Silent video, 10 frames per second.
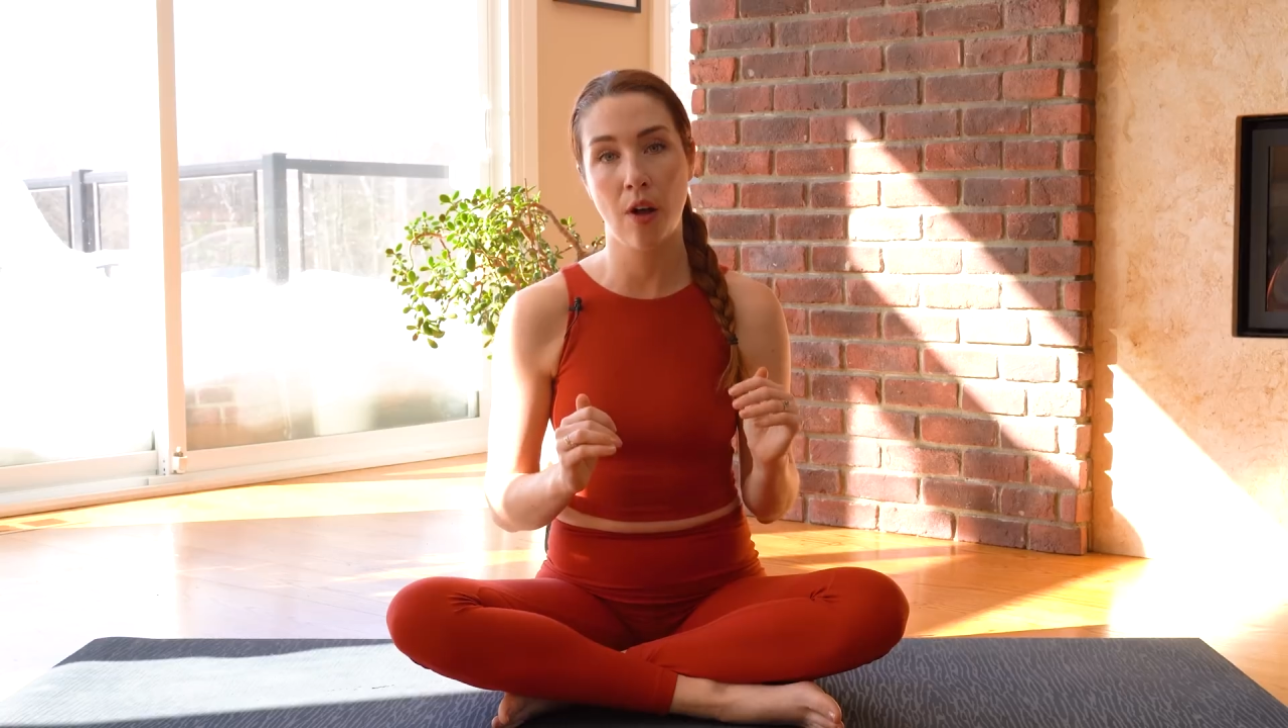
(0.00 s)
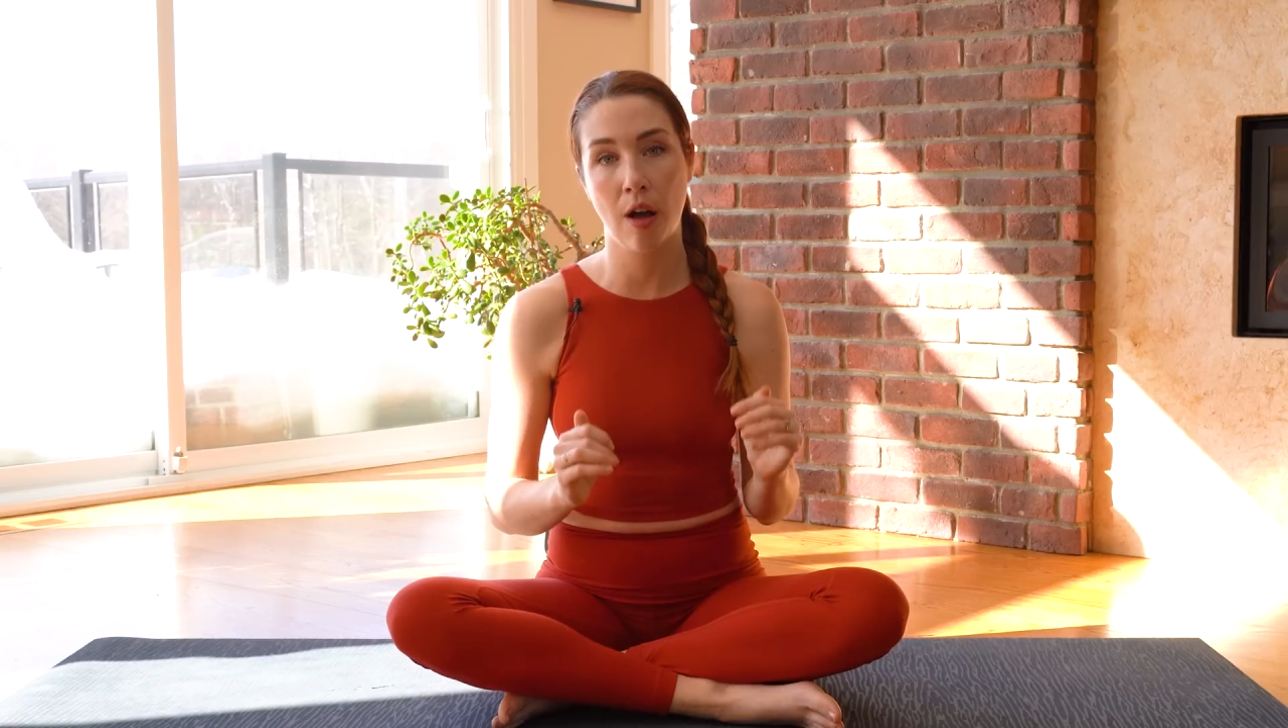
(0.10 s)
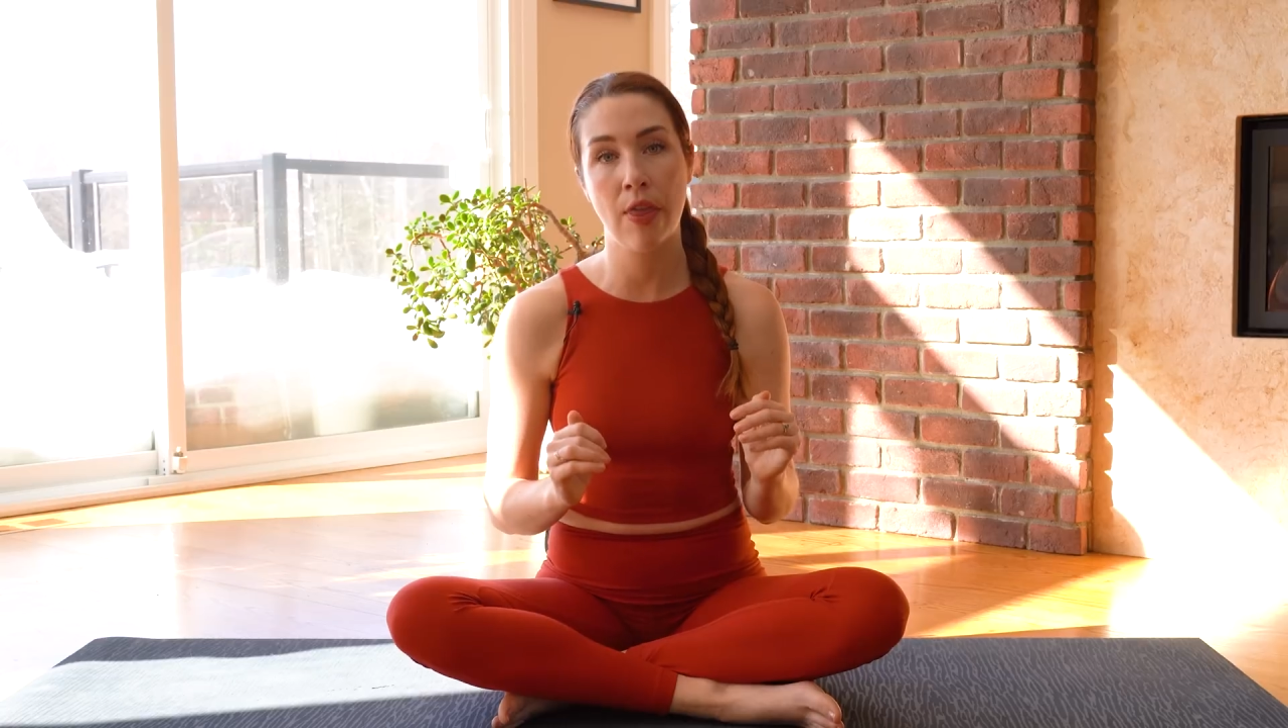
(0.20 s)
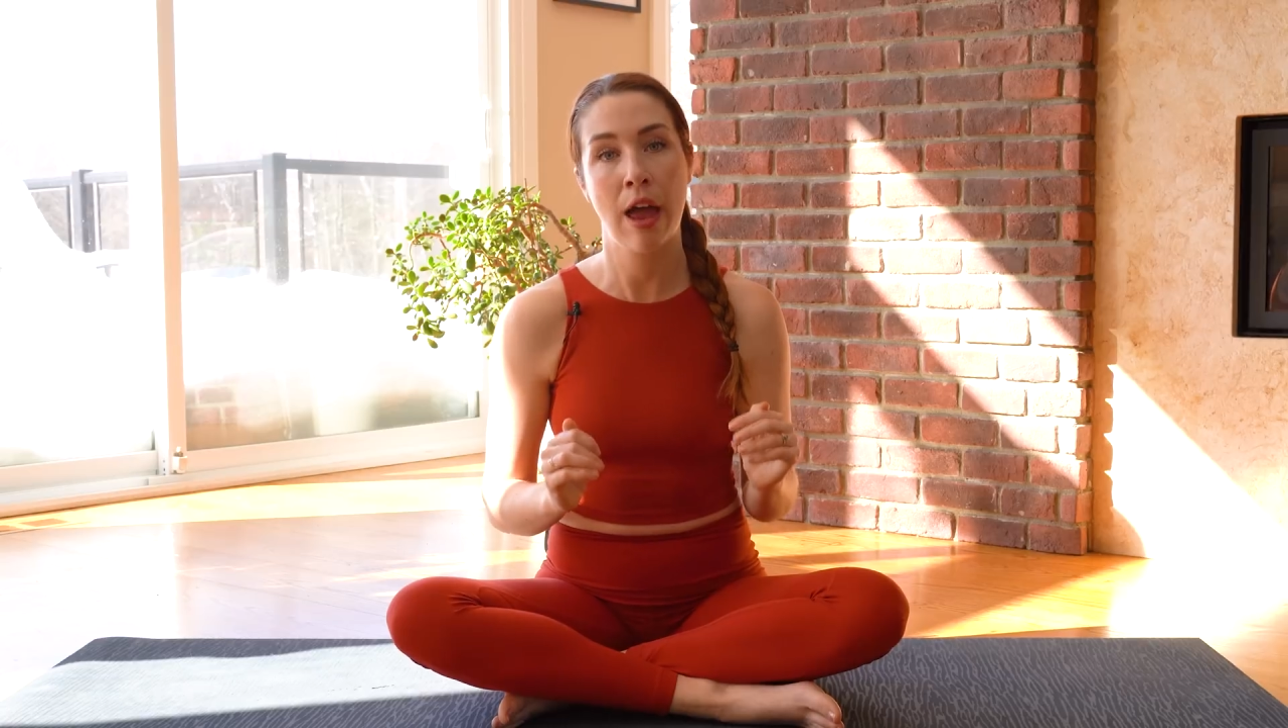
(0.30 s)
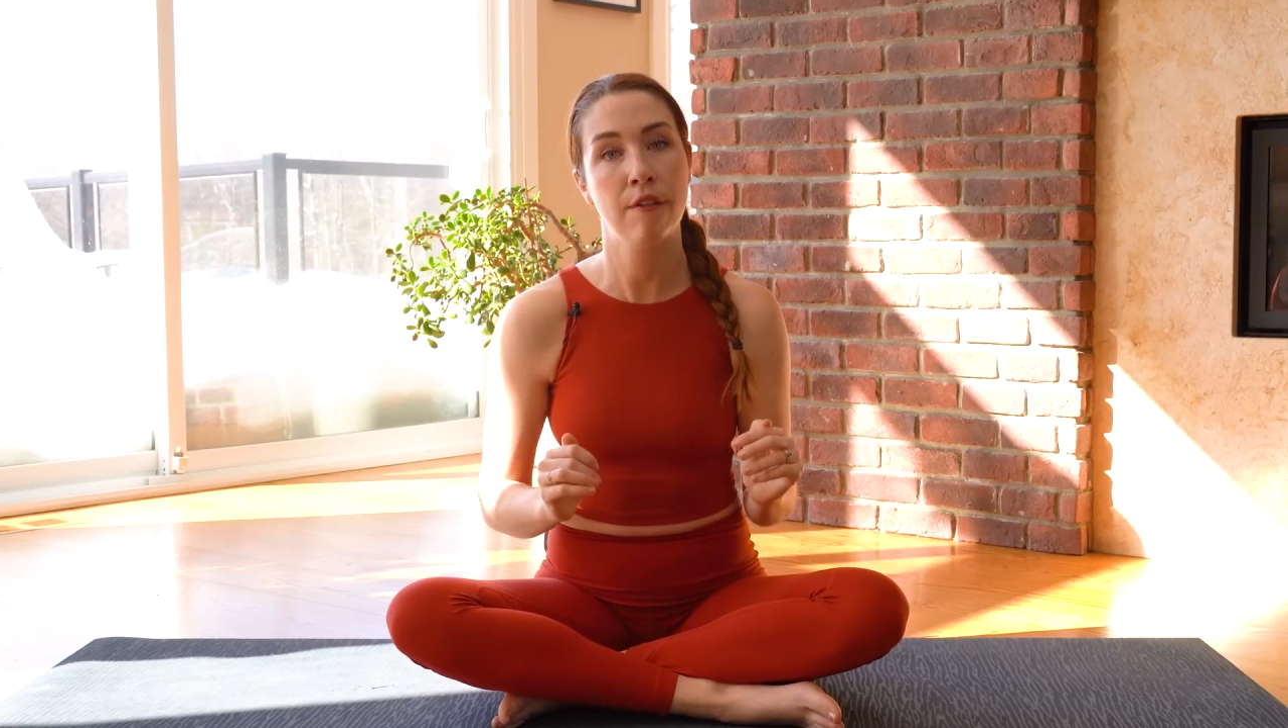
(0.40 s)

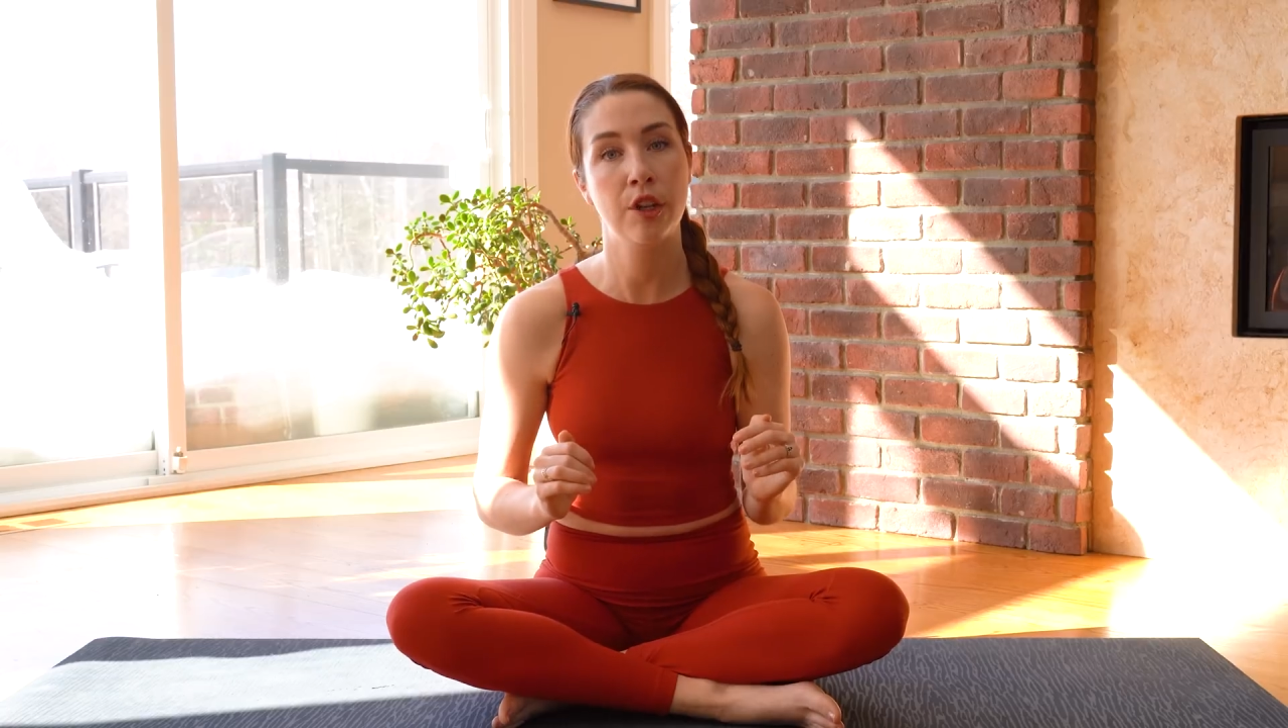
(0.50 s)
on that